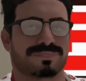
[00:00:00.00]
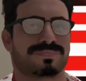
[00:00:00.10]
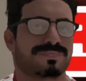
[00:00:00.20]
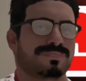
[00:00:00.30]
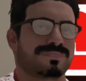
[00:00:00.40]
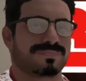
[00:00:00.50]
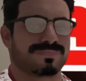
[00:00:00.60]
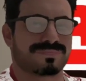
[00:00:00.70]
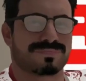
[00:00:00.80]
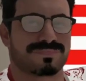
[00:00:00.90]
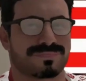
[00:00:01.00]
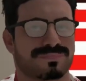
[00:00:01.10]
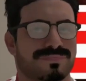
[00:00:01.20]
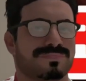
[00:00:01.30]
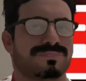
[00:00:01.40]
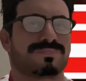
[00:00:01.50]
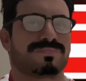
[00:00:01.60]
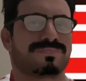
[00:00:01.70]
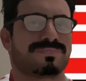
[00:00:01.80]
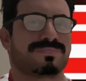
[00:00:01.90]
This is about Lincoln Loud. And
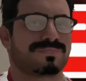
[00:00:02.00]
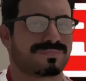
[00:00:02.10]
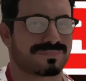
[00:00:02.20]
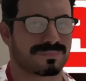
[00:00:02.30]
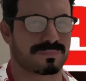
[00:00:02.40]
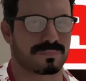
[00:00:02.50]
Lincoln Loud